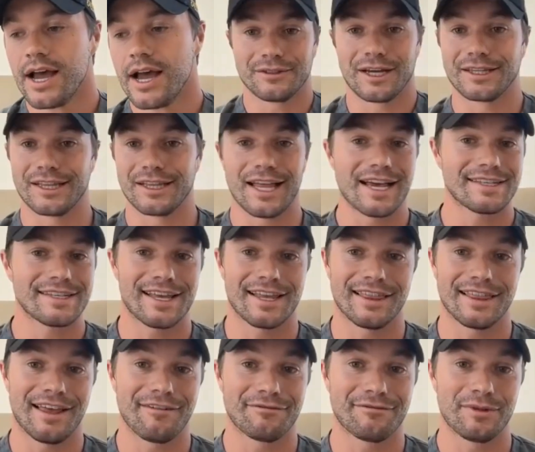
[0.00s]
Nonetheless,
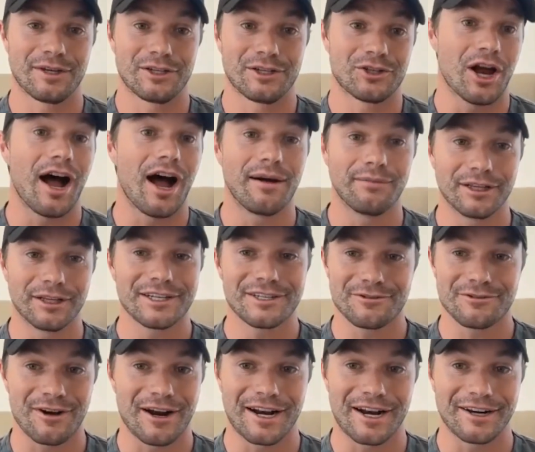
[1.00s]
that left me
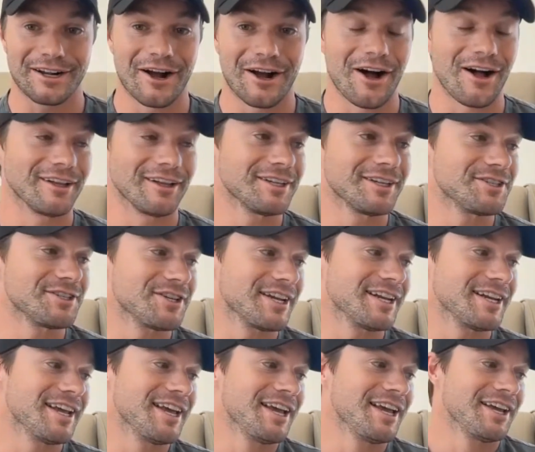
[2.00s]
jobless right out of college.
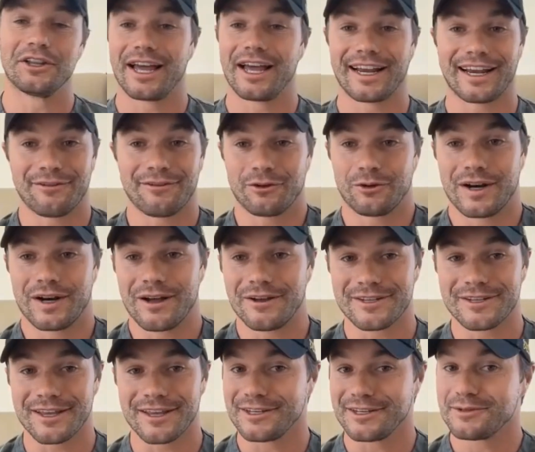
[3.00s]
And like everyone
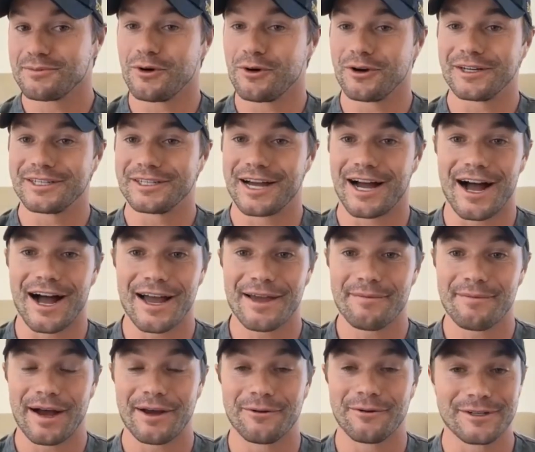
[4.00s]
else at this point in
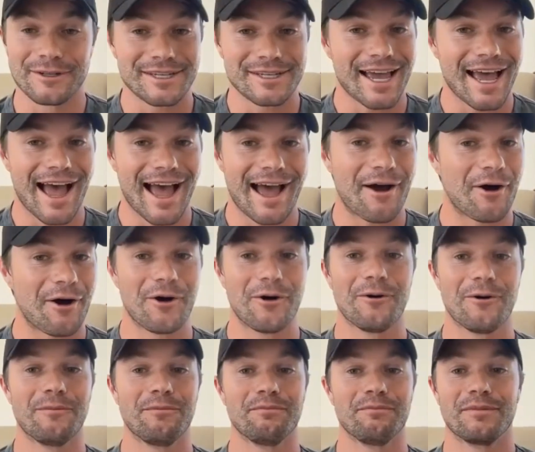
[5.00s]
time, I was at
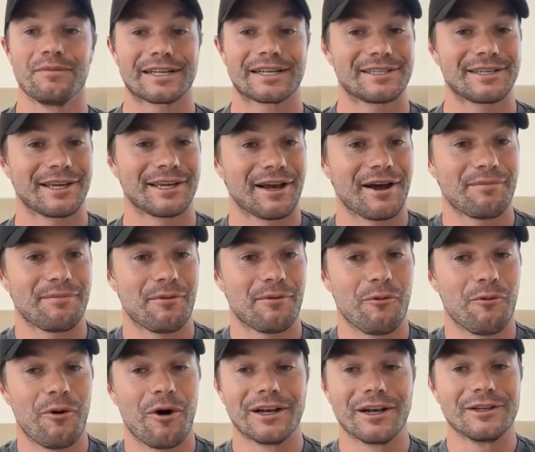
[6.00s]
home mixing up
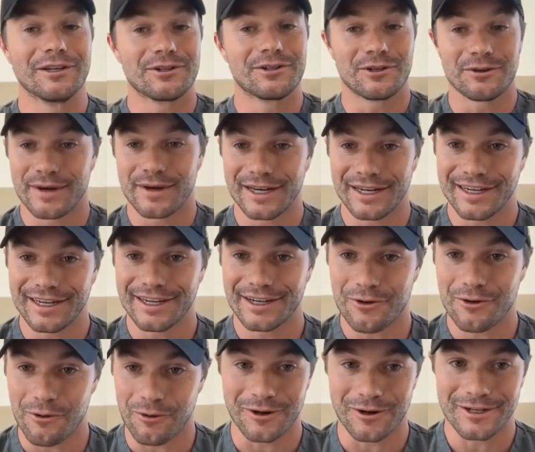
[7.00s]
one too many
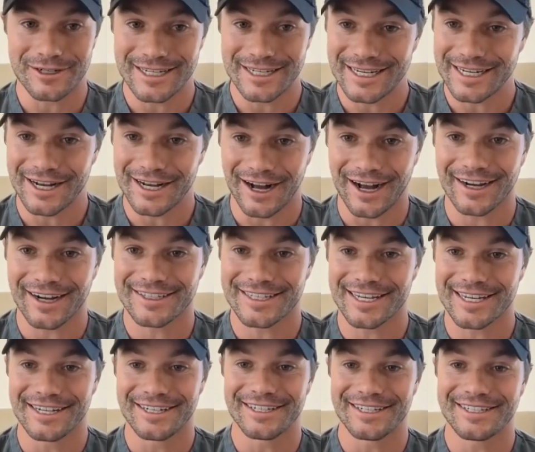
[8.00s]
quarantine
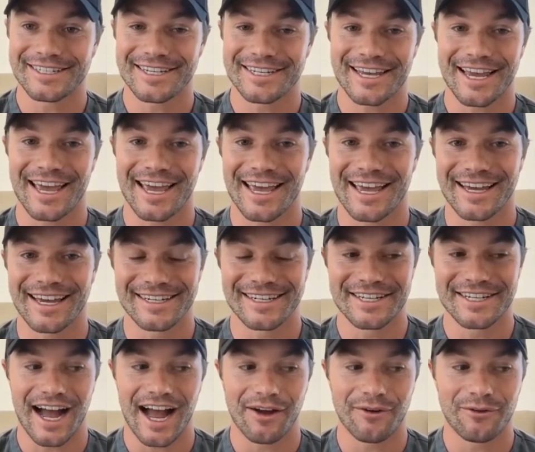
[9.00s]
cocktails.
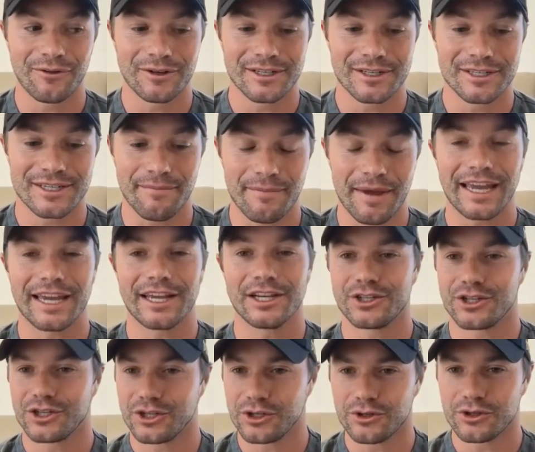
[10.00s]
And I was making
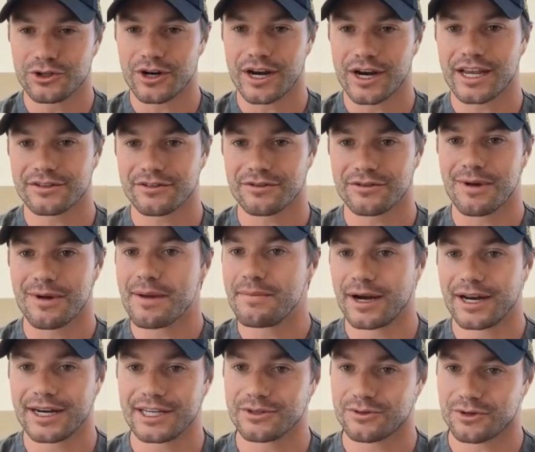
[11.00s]
two drinks for my
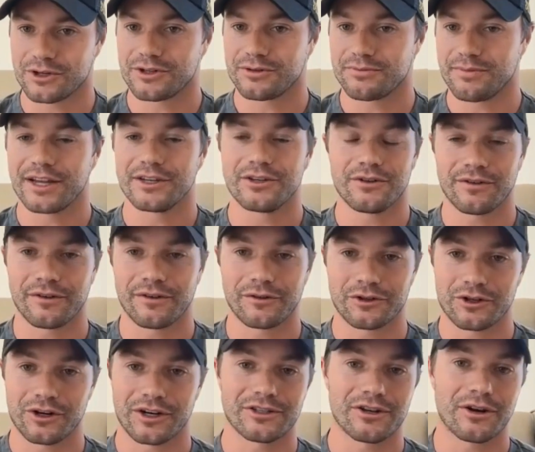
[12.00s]
buddies, which my two favorite
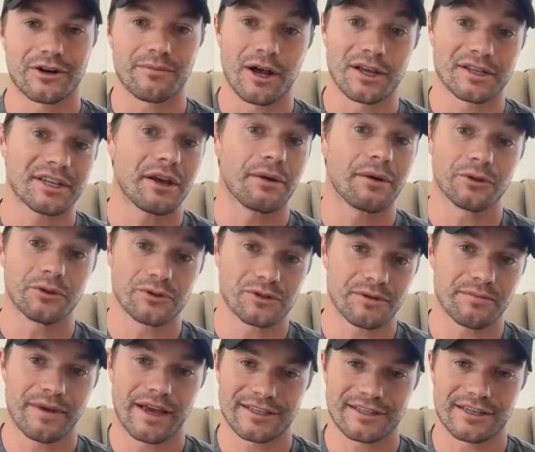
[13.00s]
drinks are Moscow Mules
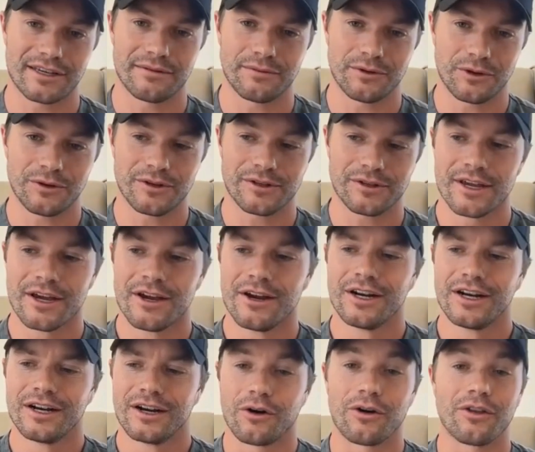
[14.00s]
and Mexican Mules,
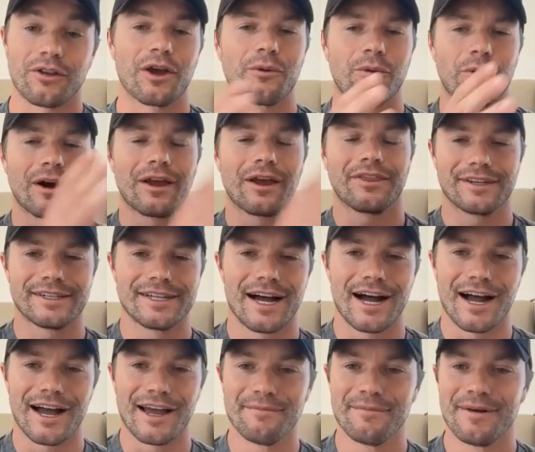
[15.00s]
or they were at the
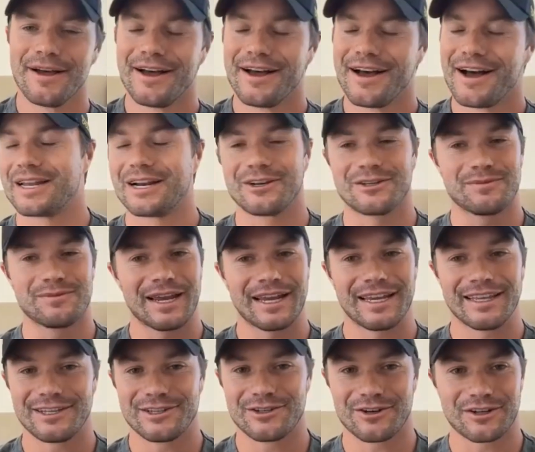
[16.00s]
time. And I was
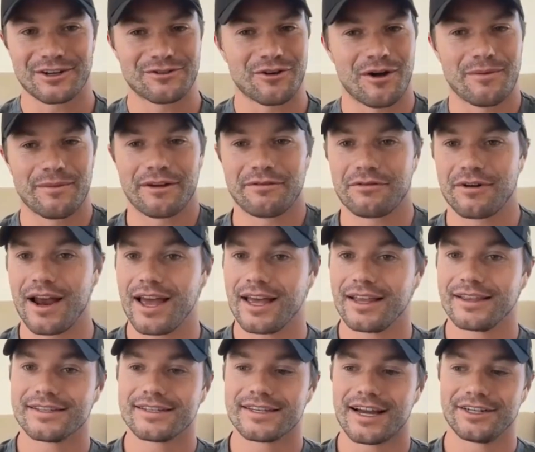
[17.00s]
making these drinks for all my
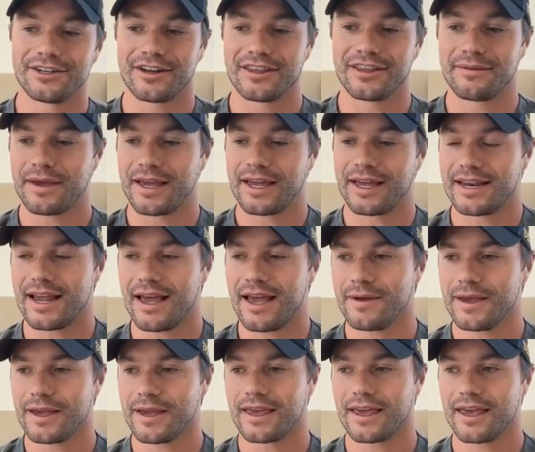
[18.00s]
friends during the
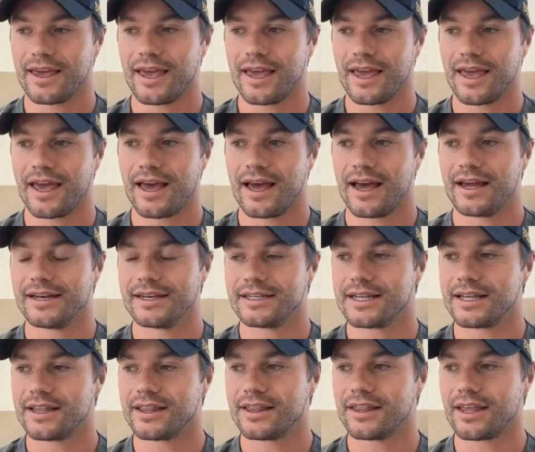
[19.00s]
pandemic.
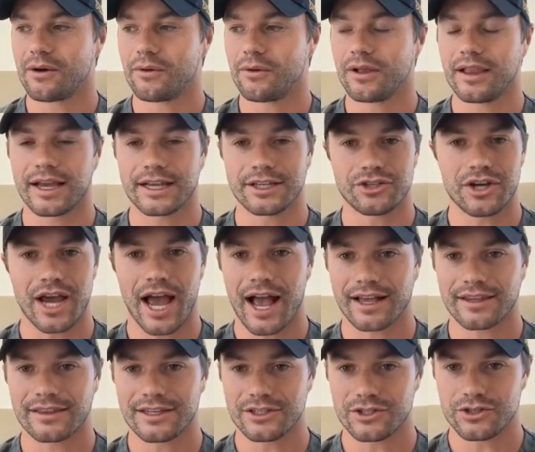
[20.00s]
And they were like,
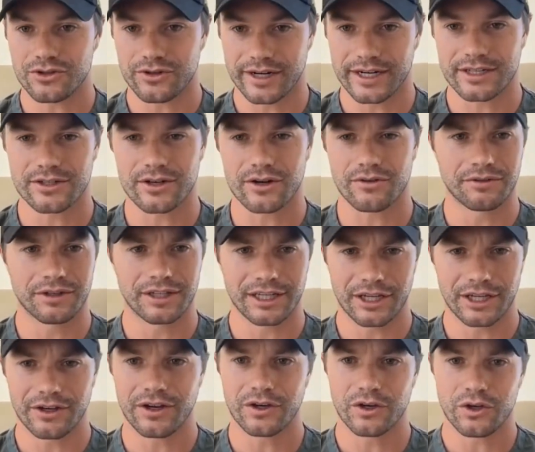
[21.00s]
Jack, these drinks are really
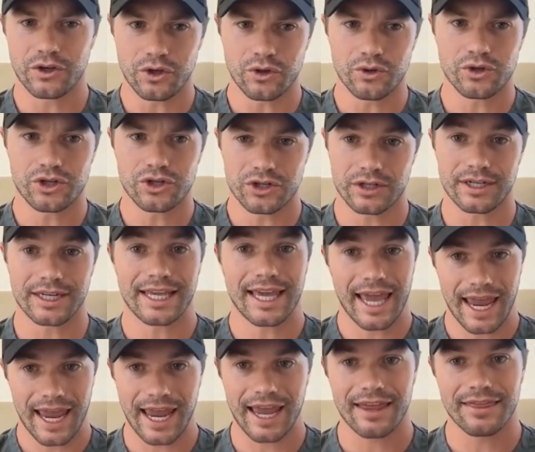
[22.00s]
good. You should
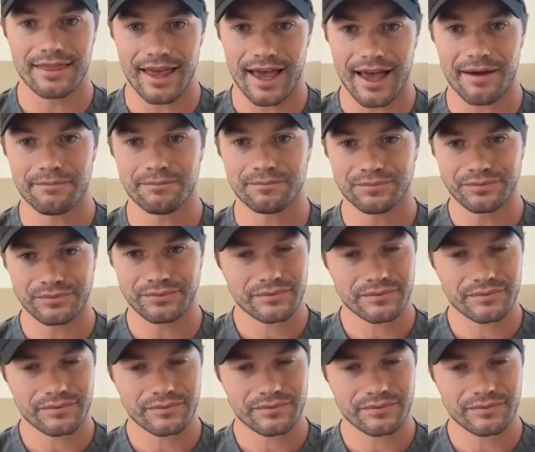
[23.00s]
can them.